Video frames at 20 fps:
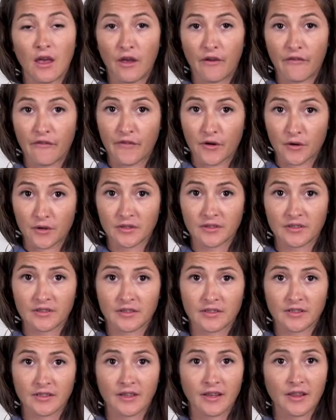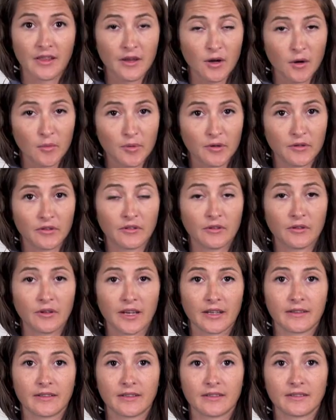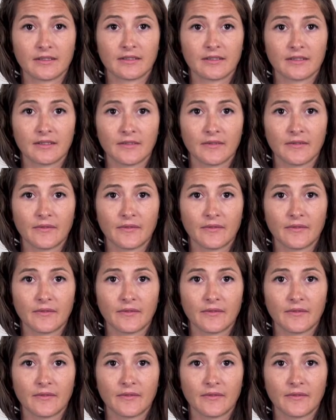First, the opportunities.